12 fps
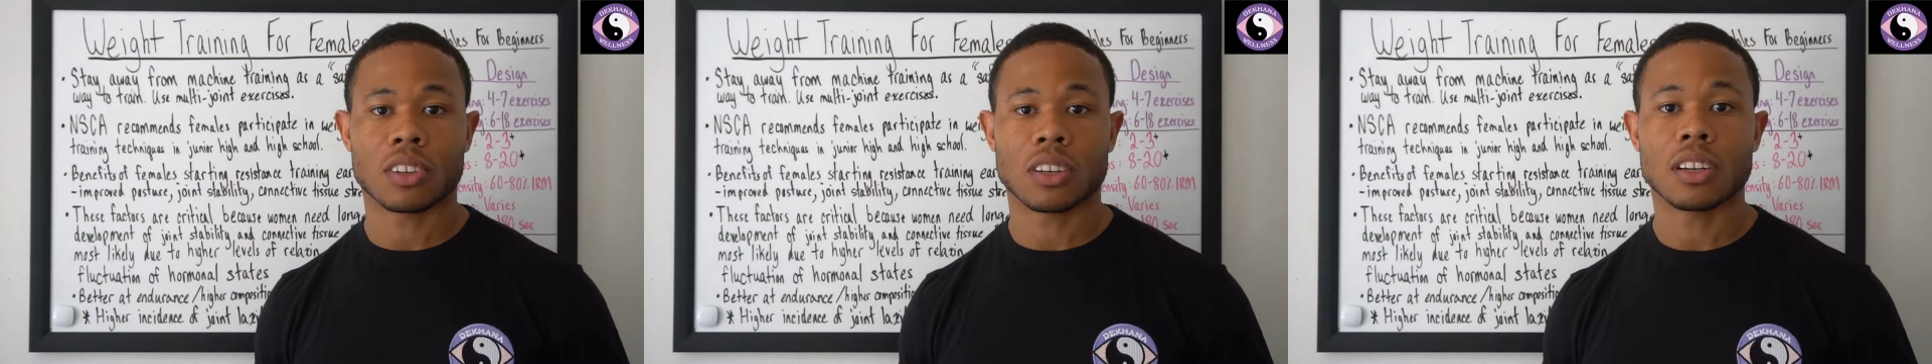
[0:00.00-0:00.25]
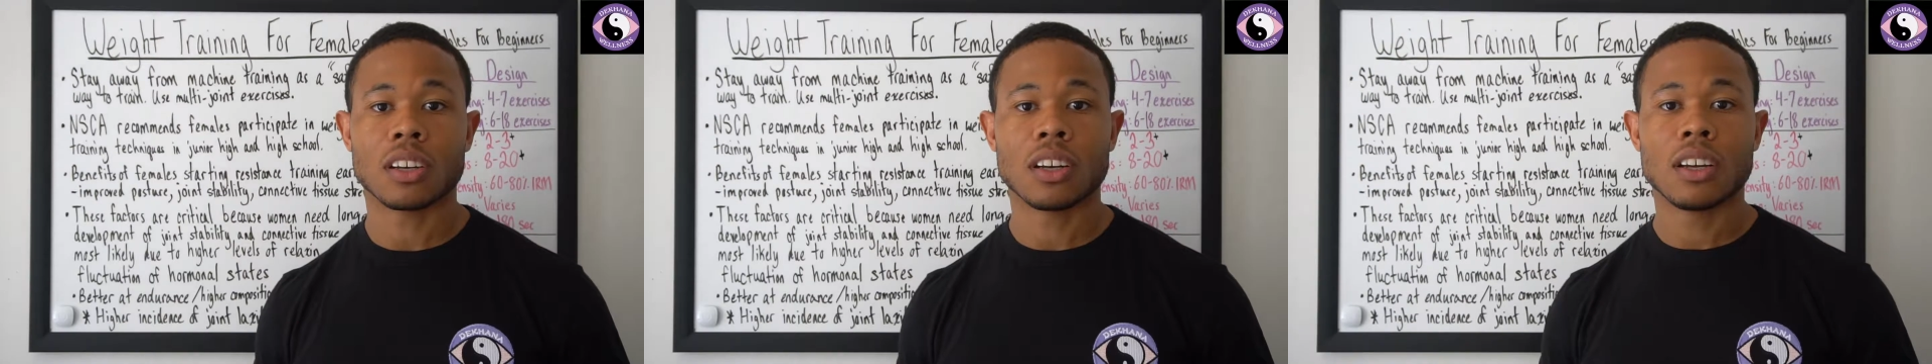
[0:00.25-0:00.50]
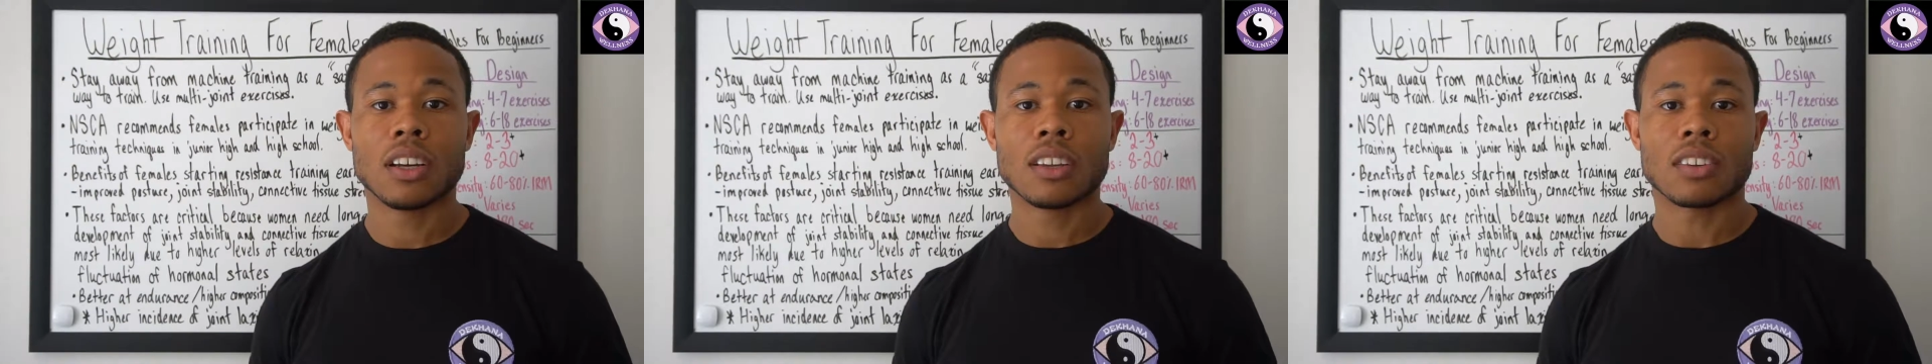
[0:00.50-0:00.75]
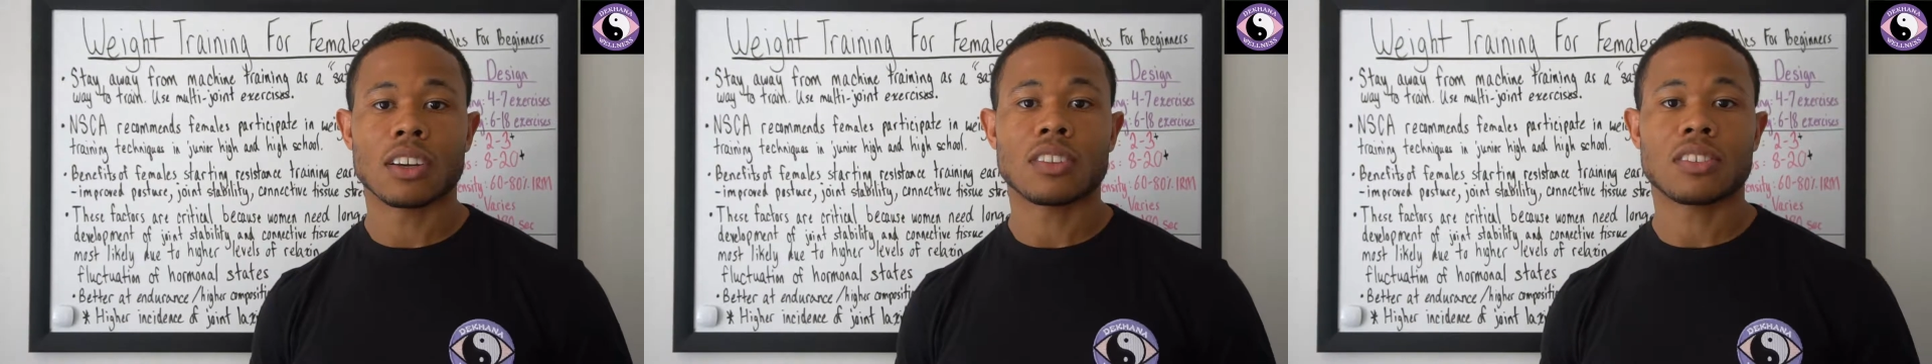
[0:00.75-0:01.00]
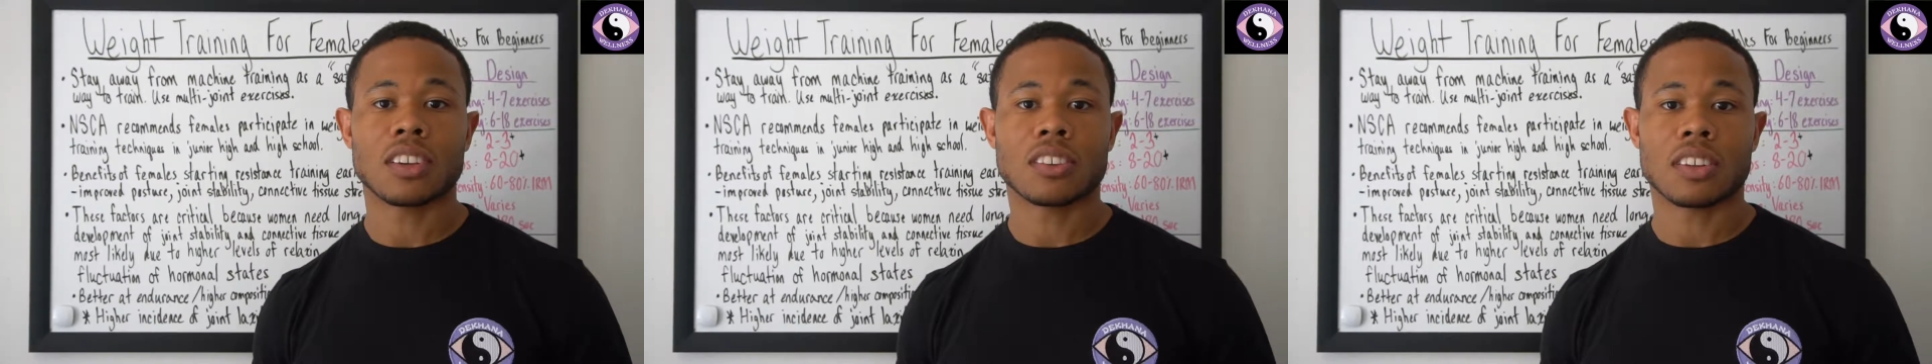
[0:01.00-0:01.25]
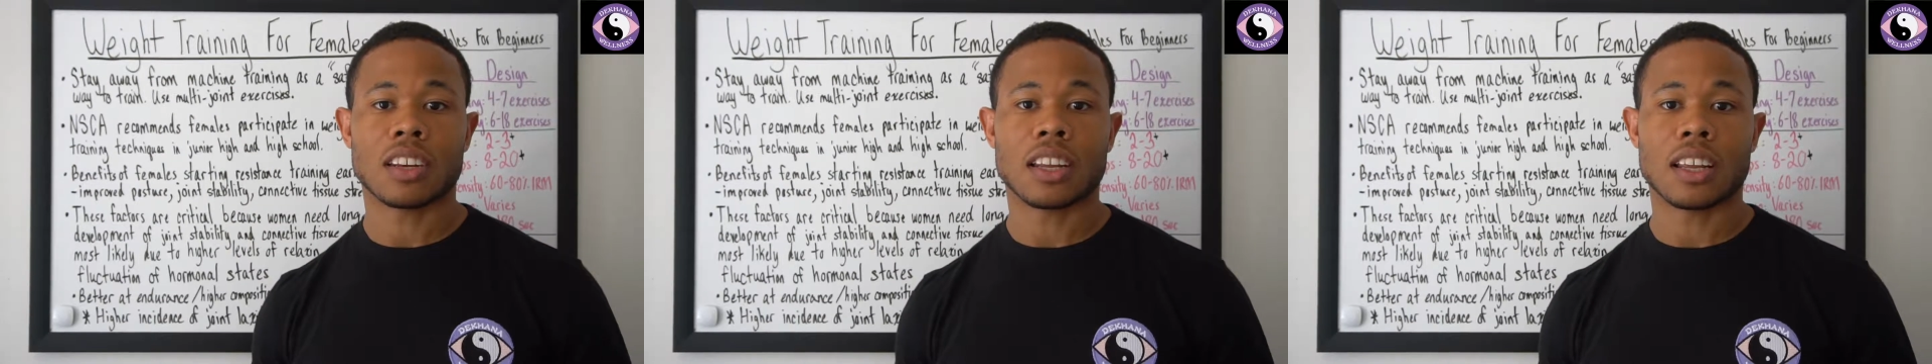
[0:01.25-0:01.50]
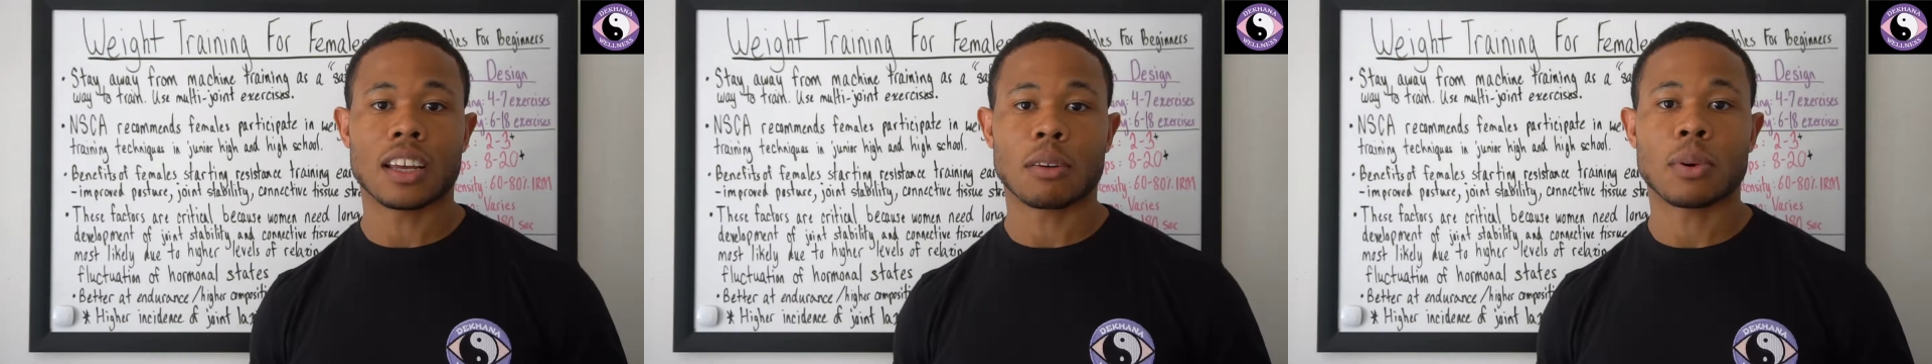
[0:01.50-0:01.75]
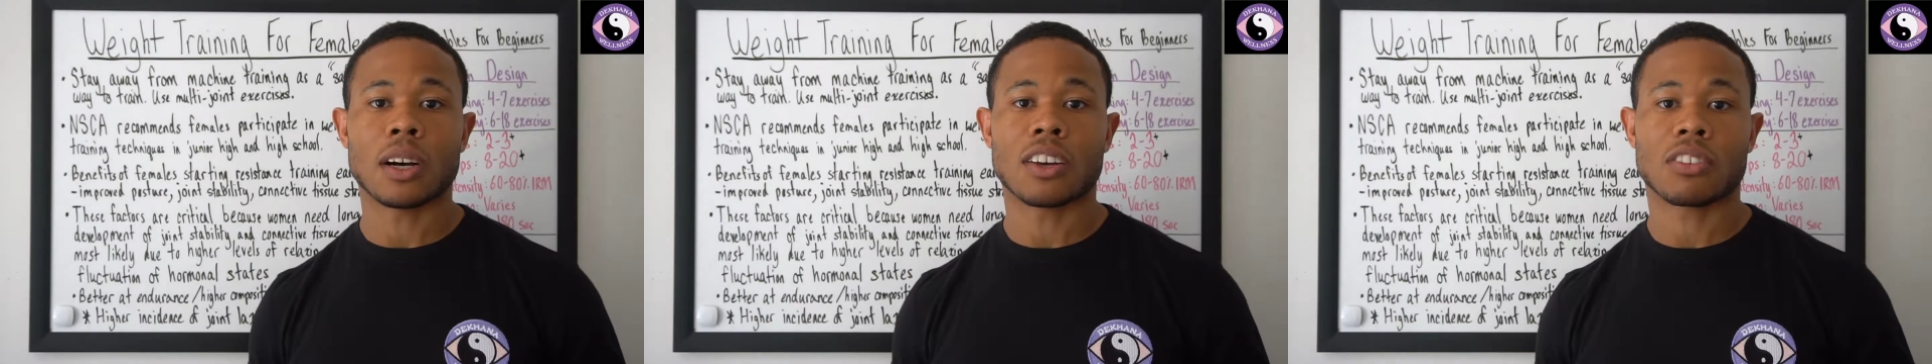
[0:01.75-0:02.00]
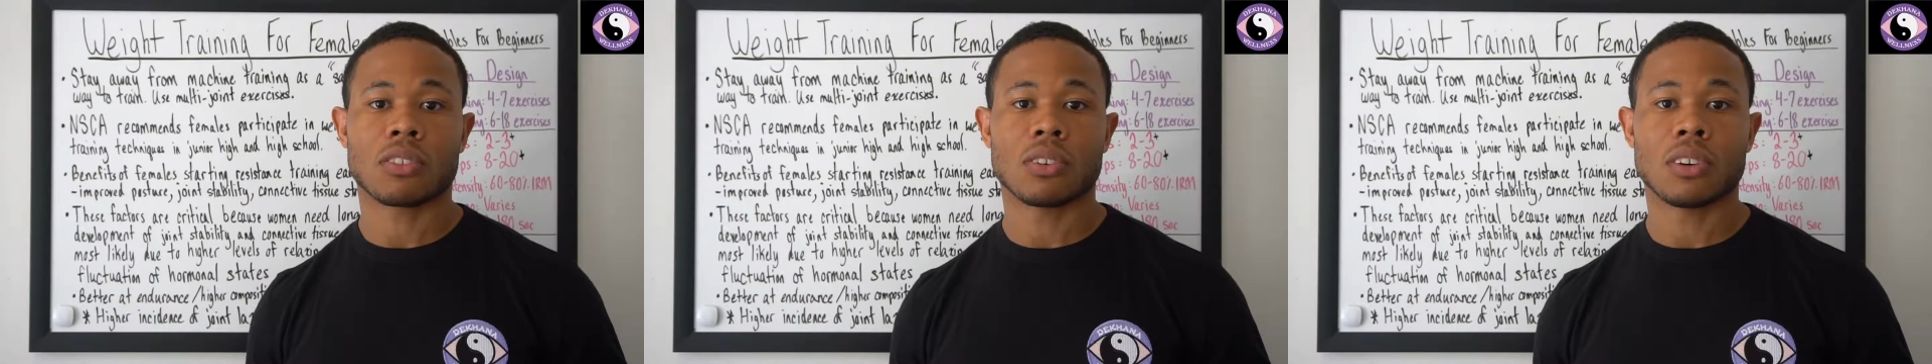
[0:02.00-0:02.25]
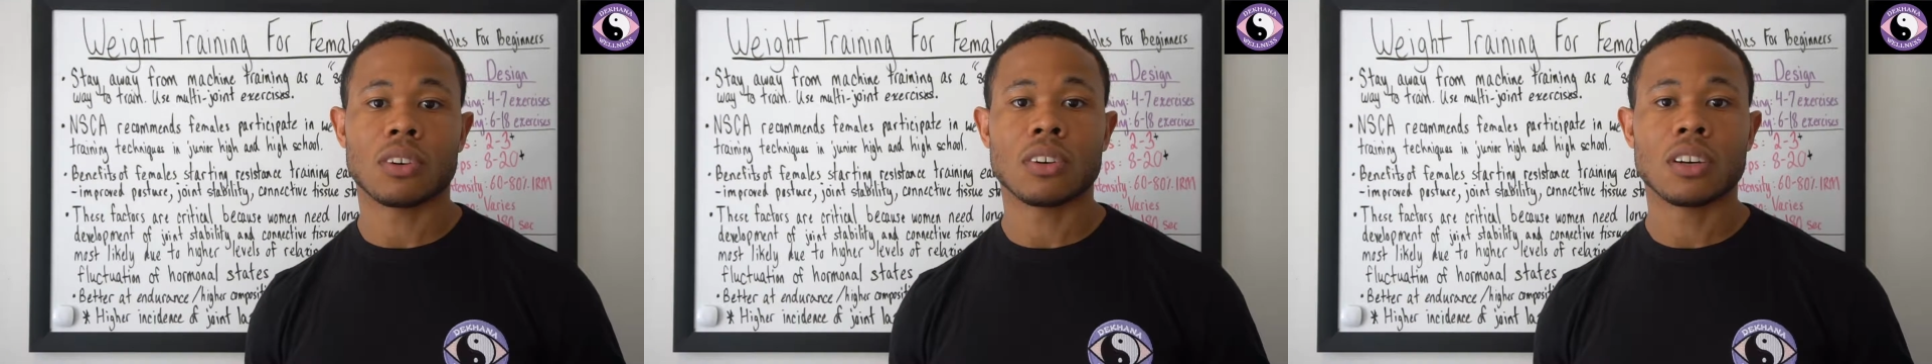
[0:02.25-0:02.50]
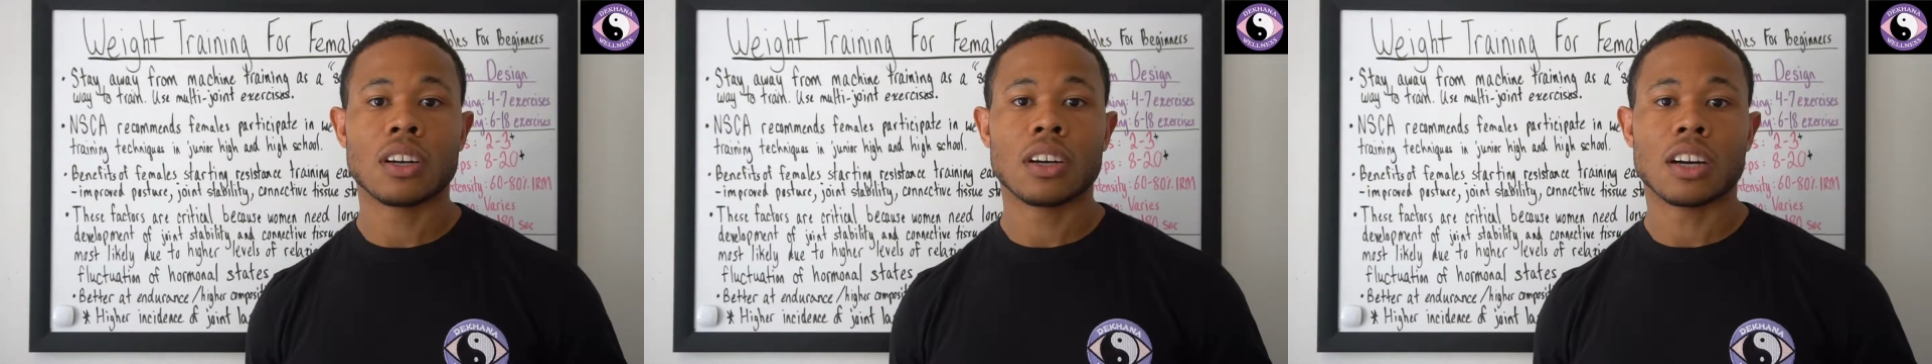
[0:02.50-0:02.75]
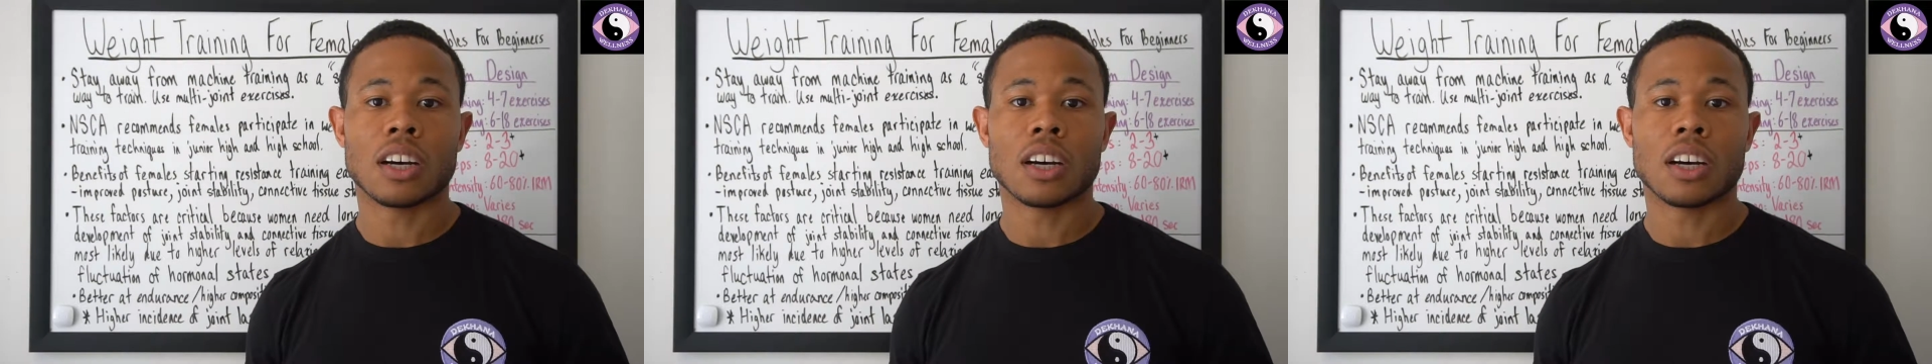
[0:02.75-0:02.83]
to assist in any like postural